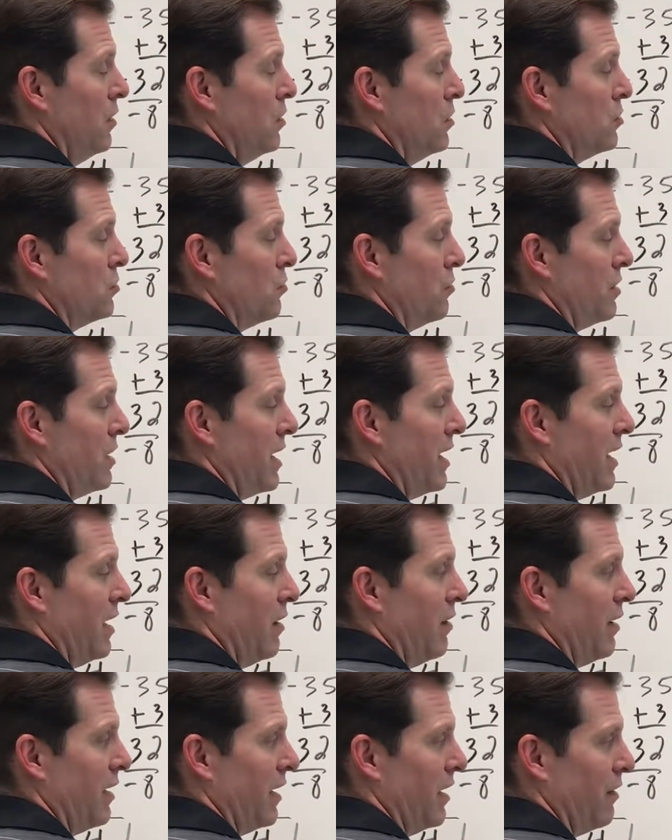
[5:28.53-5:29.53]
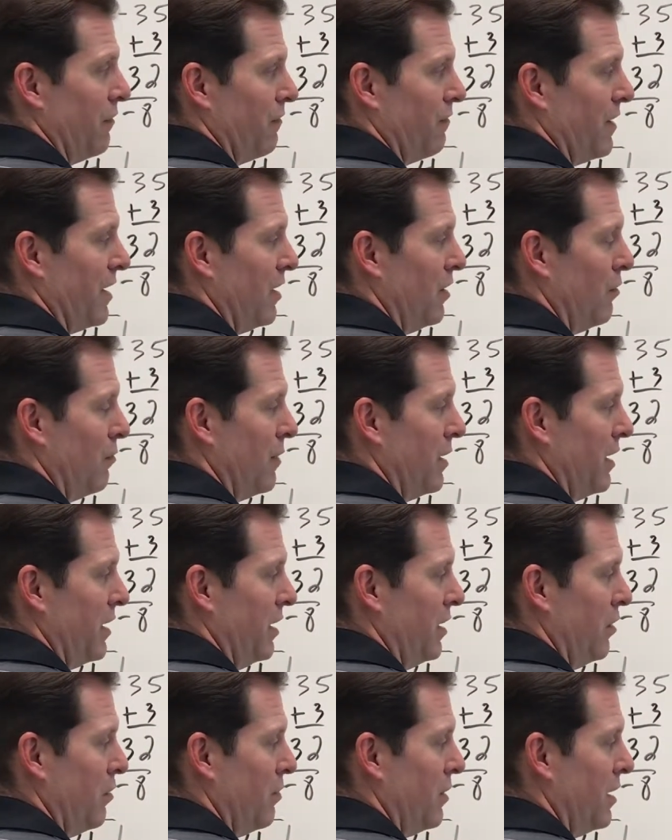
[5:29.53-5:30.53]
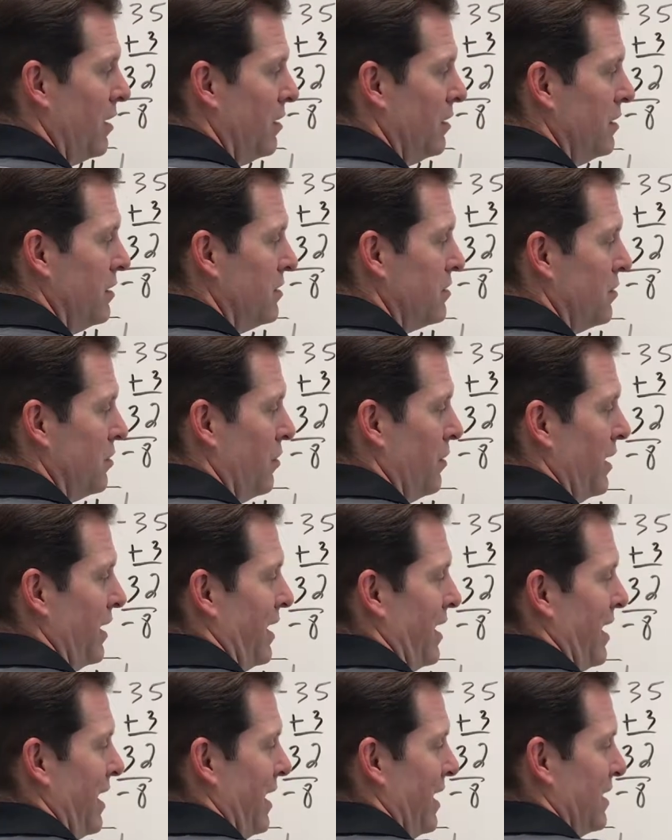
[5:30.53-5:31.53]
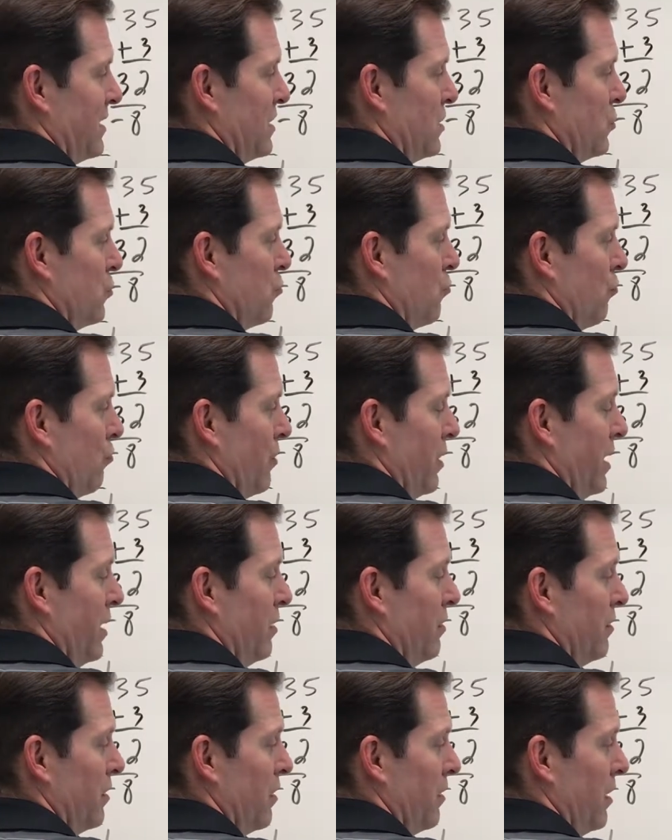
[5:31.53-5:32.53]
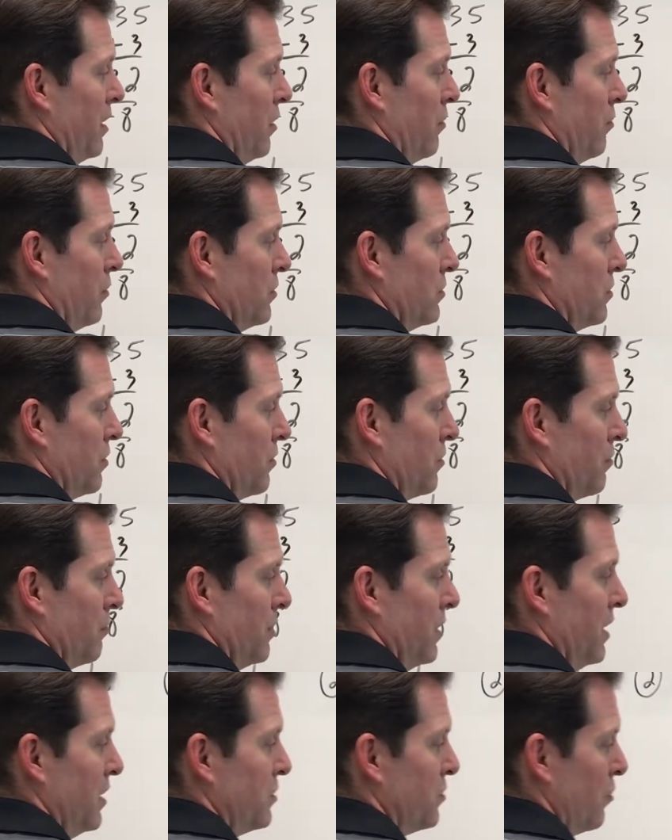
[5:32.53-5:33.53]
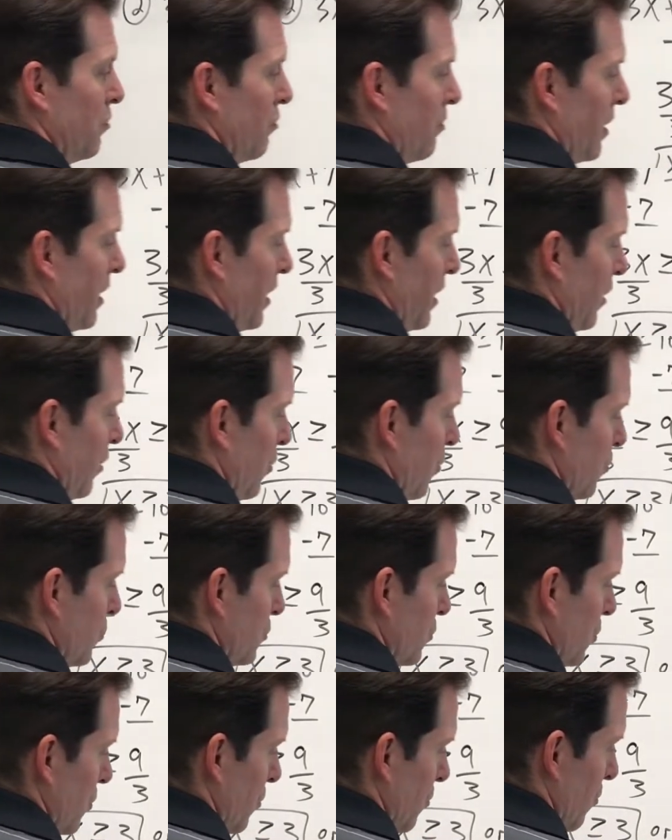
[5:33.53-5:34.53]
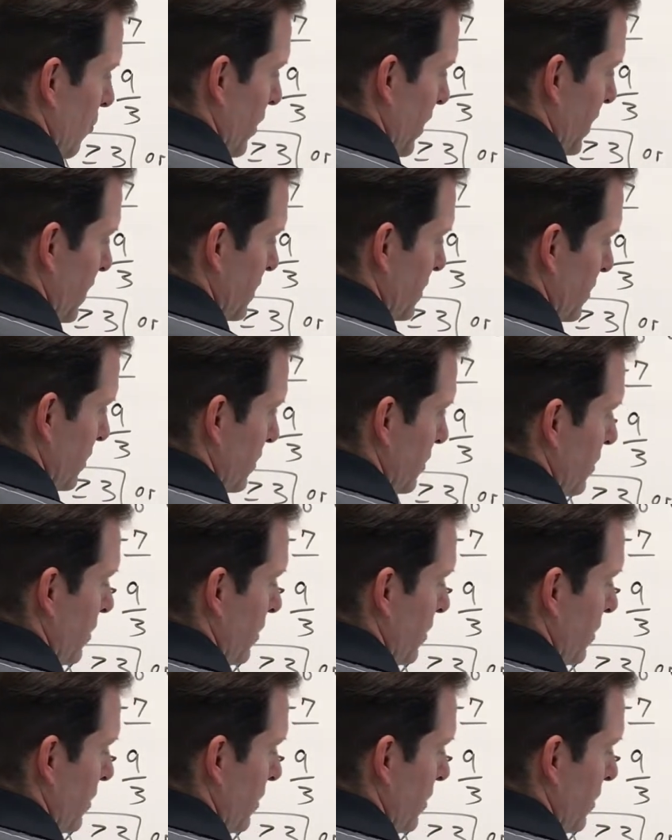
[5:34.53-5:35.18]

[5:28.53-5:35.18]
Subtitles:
So now I got to follow my inequalities. So I got x is greater than or equal to 3, so greater than goes to the right.